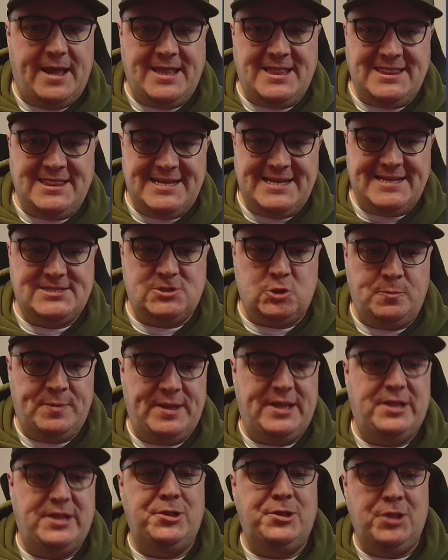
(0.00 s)
a little
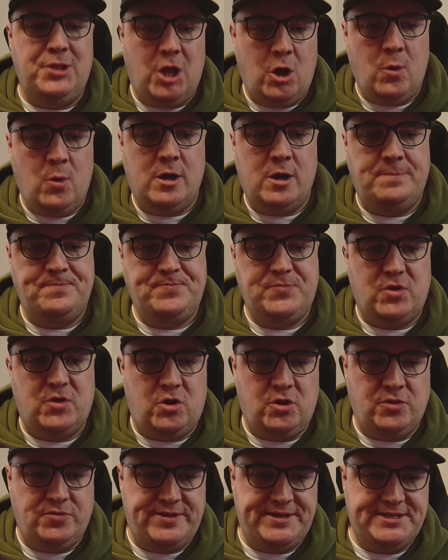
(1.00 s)
bit lower
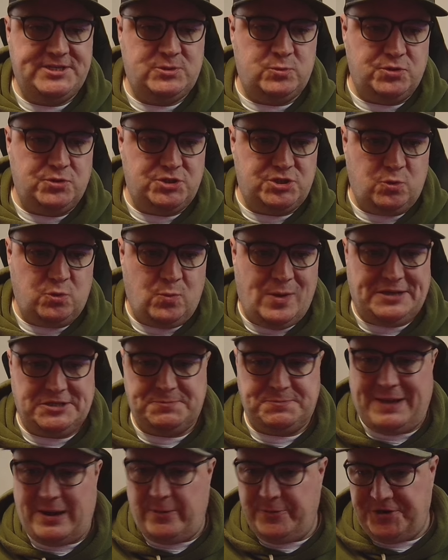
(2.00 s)
on this one. So
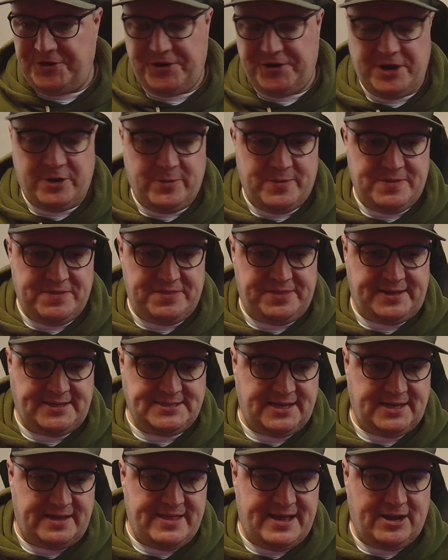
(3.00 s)
whilst Paranoia and
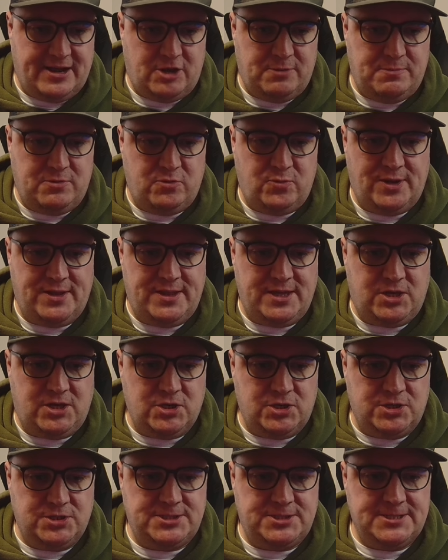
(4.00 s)
things like that can be really
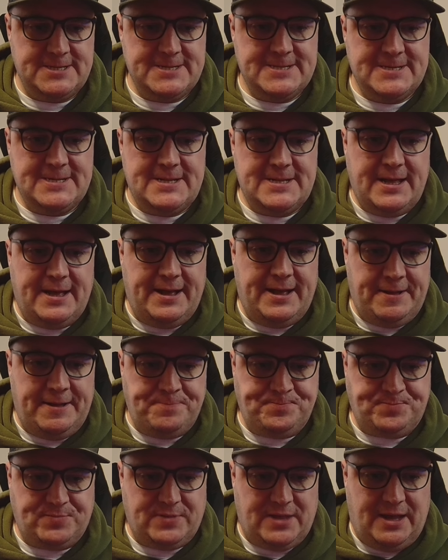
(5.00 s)
good,
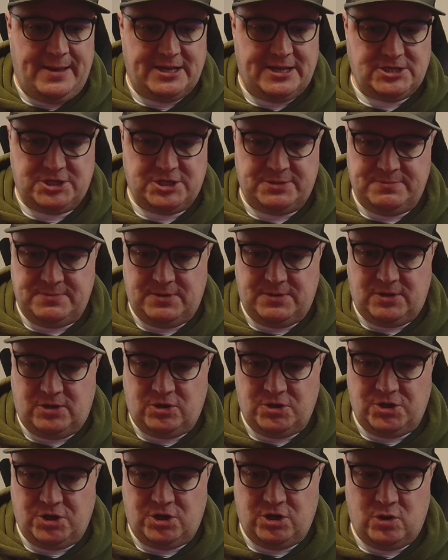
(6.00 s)
I actually am
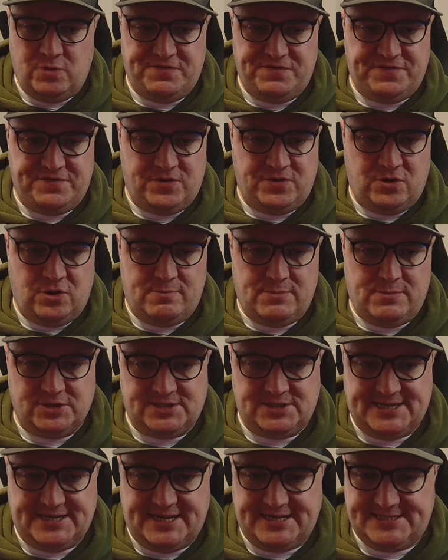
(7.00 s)
going to go for
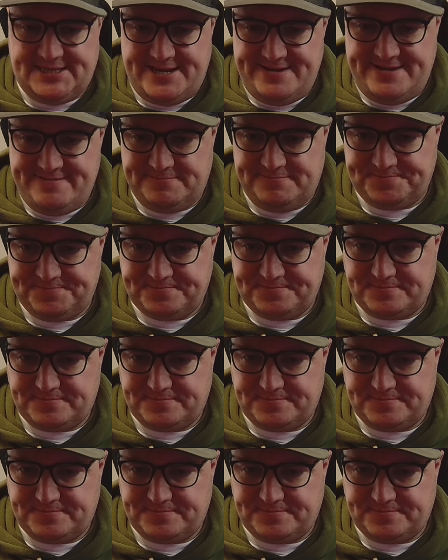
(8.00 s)
Montesi,